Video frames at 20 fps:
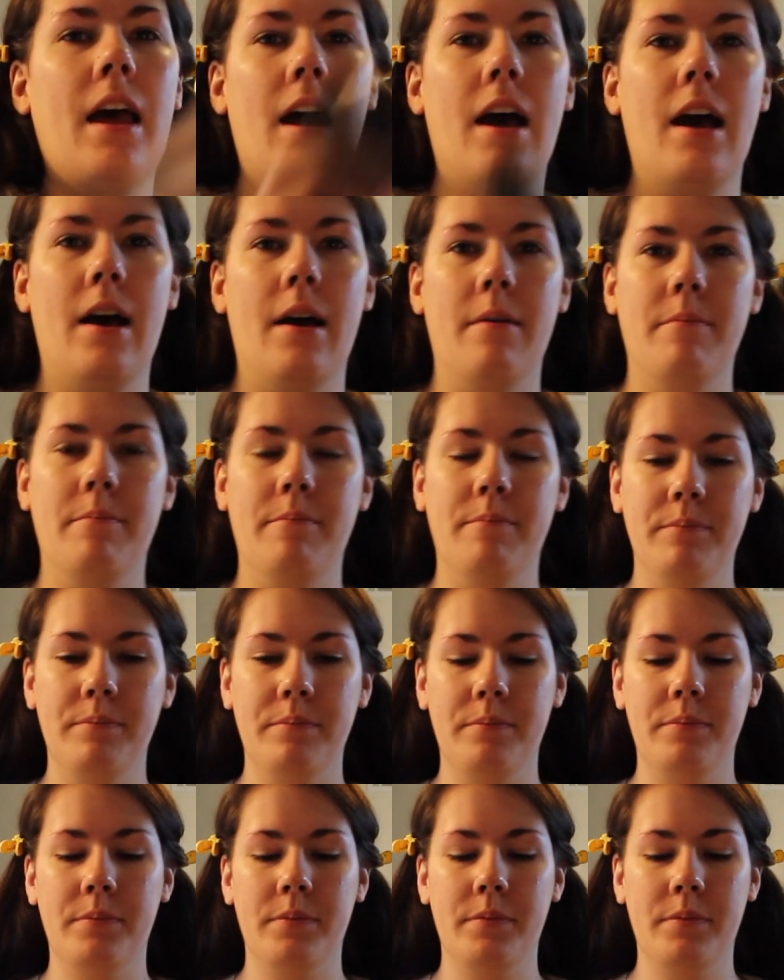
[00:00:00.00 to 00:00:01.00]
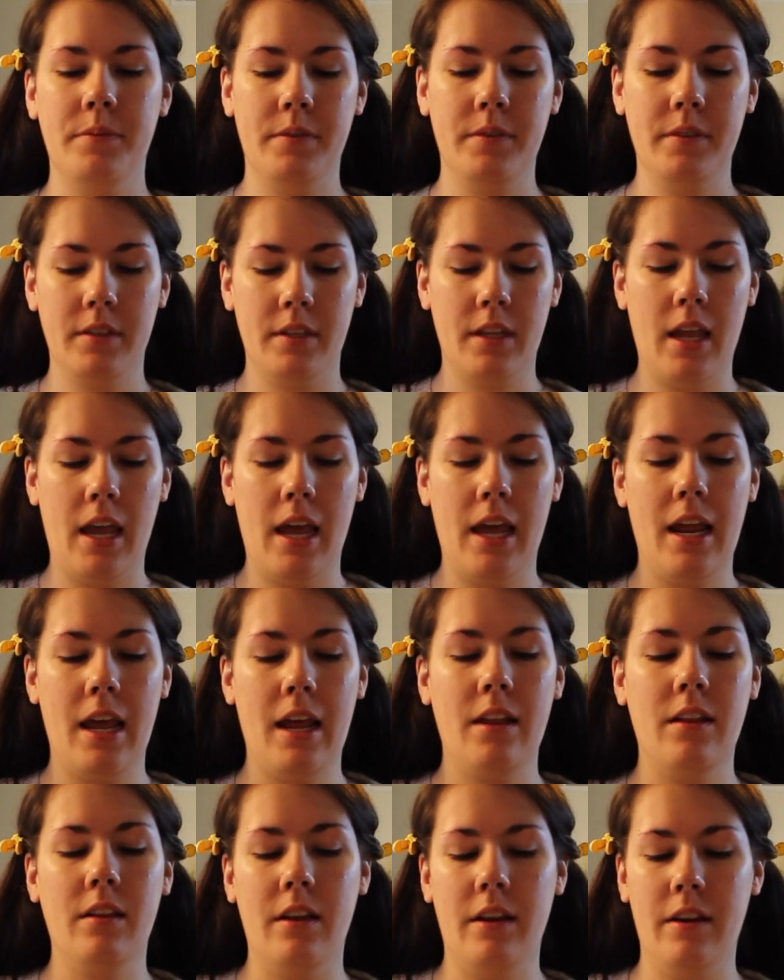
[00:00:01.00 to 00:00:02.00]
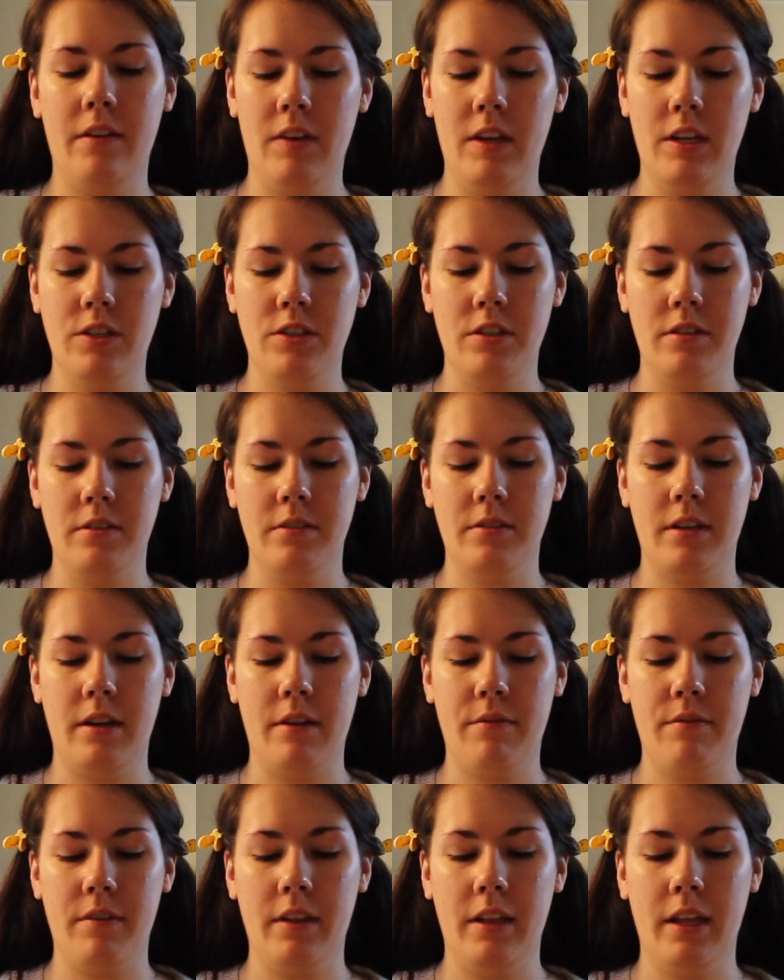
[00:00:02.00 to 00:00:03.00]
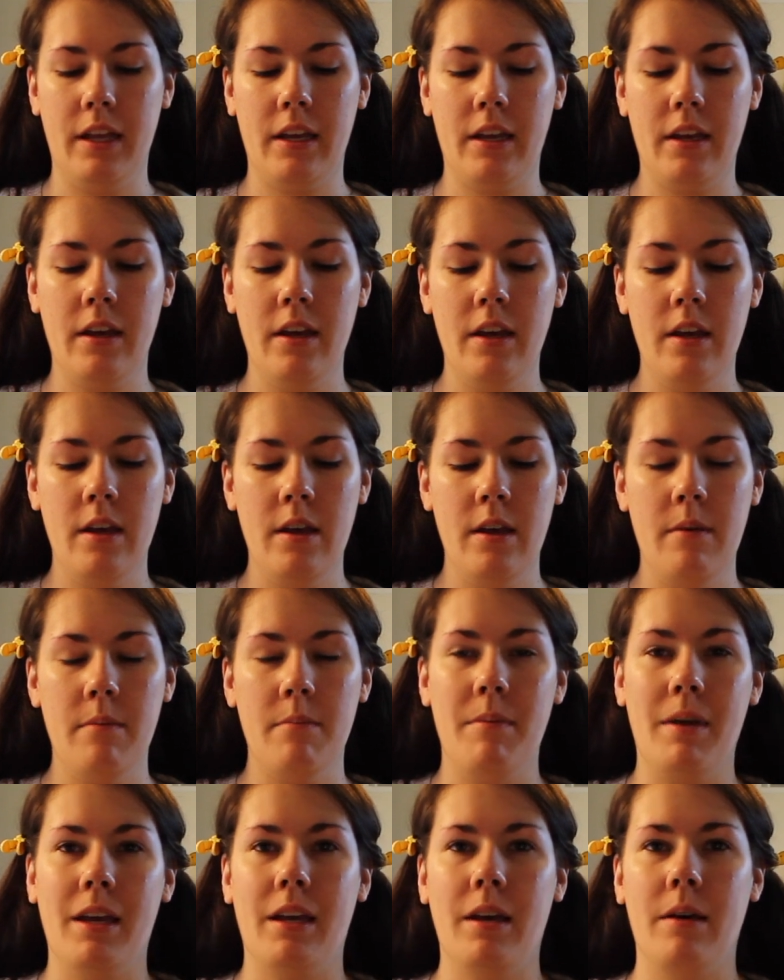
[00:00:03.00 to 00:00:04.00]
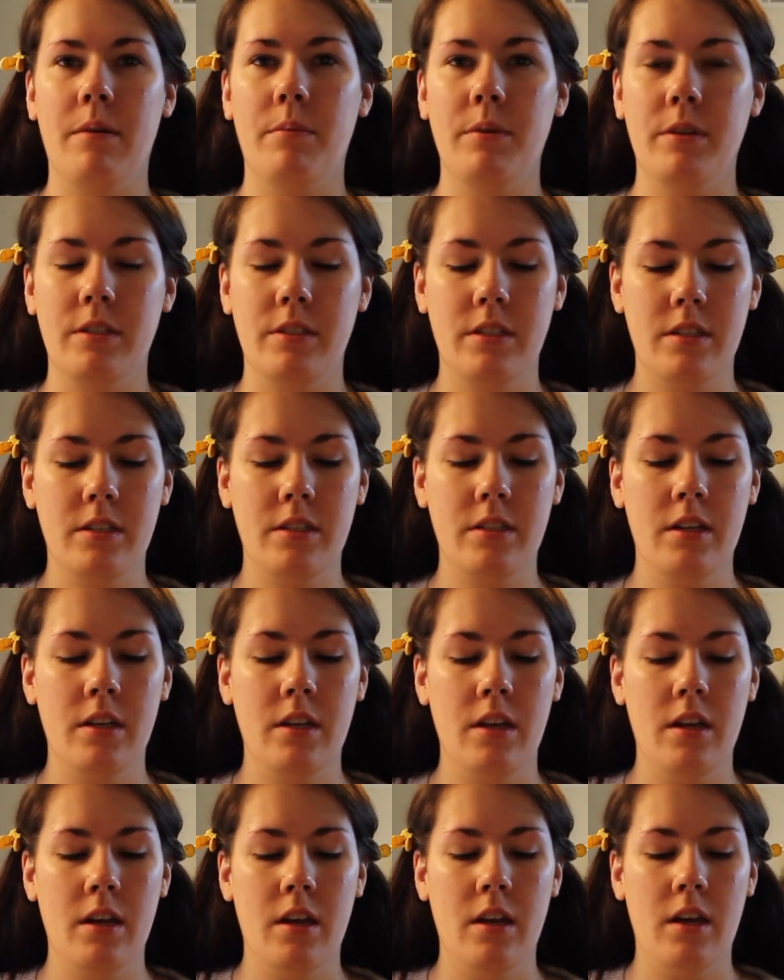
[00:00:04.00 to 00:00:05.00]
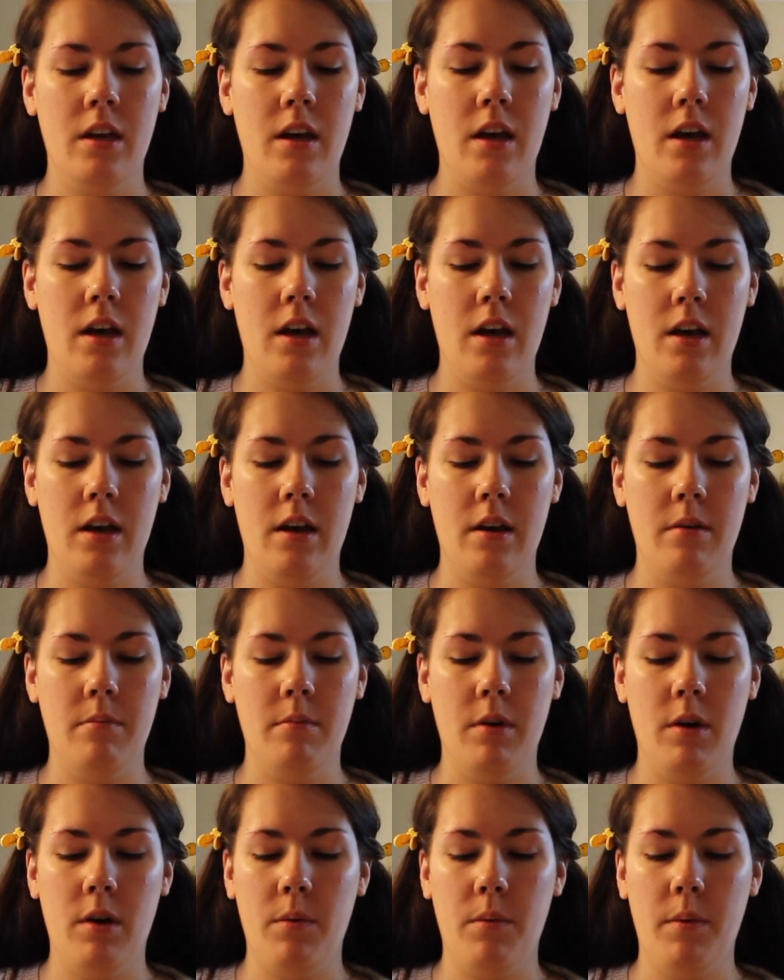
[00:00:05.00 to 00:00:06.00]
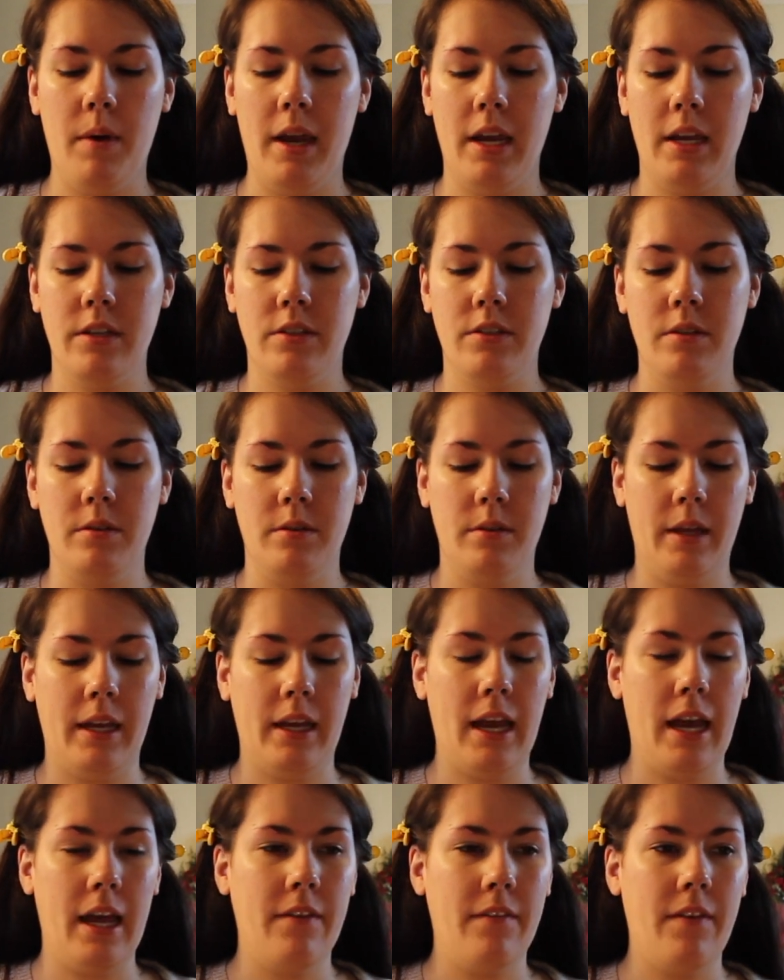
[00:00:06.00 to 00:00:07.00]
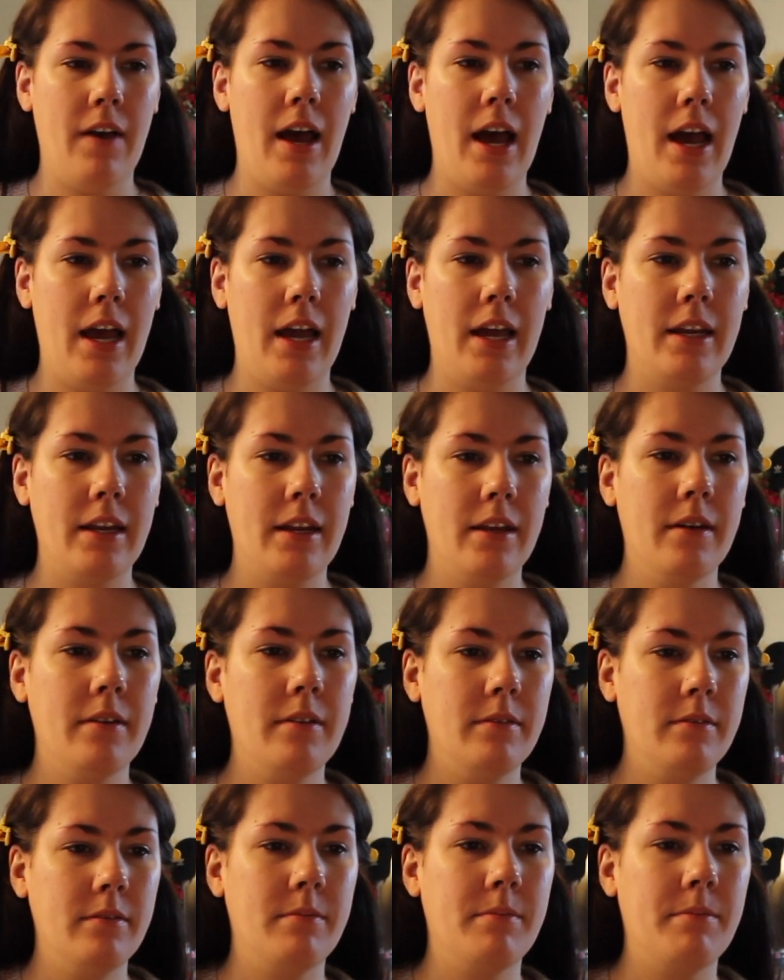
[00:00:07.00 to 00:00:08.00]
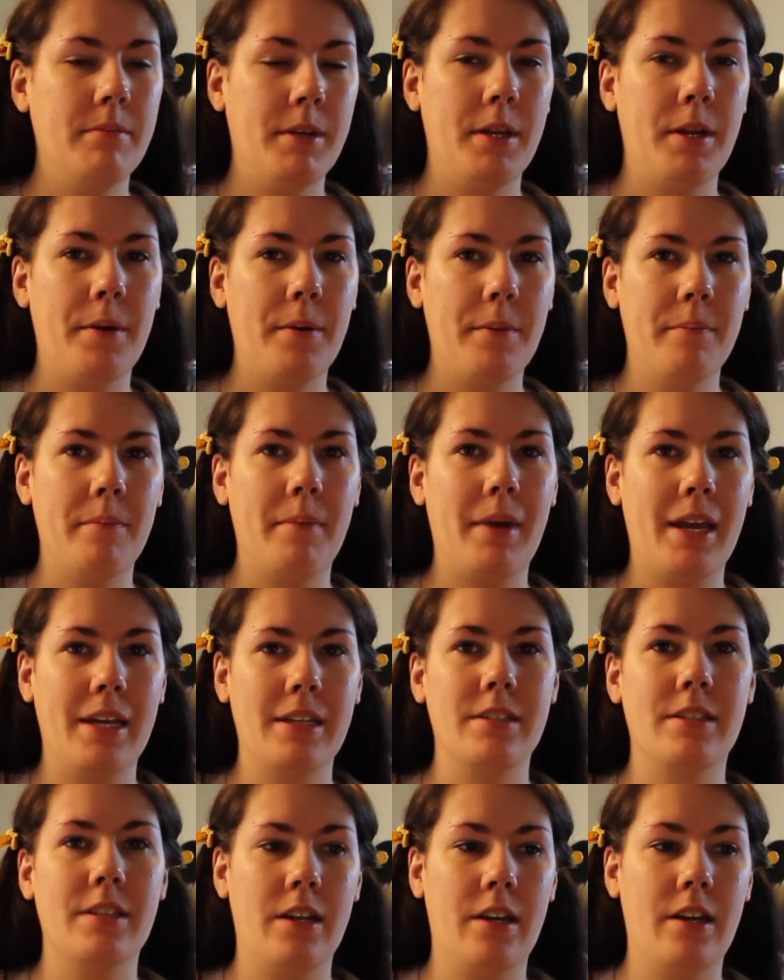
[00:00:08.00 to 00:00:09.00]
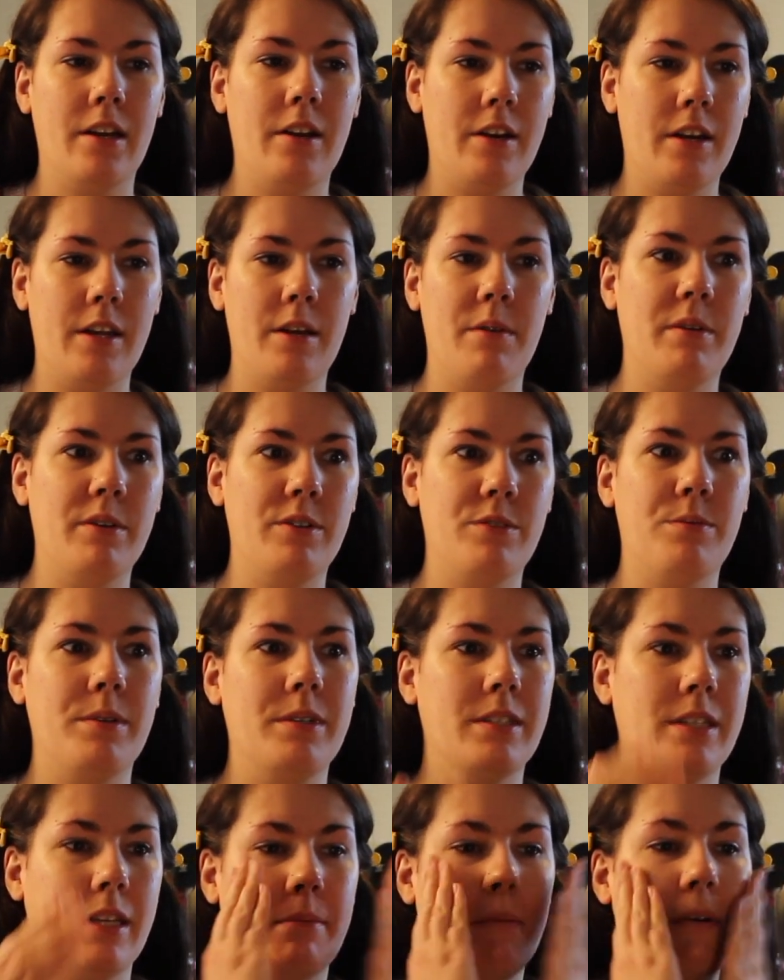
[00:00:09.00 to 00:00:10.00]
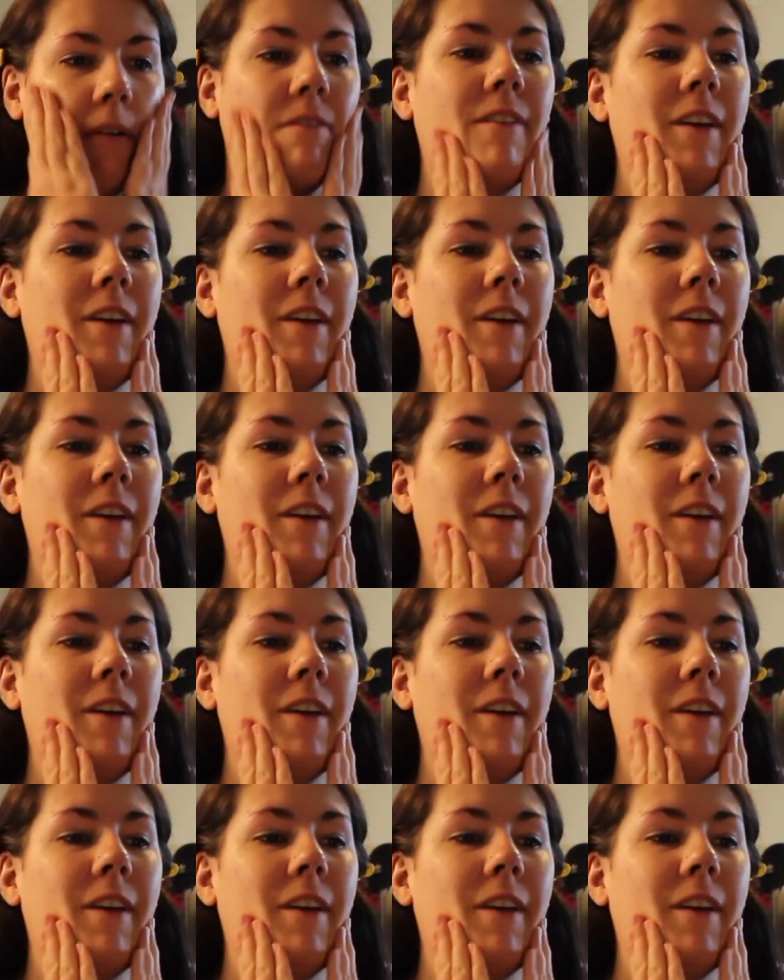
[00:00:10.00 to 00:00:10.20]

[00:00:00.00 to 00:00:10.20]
And I had a lot of issues, and I feel like makeup was a way to like kind of hide, you know, my insecurity, which was like my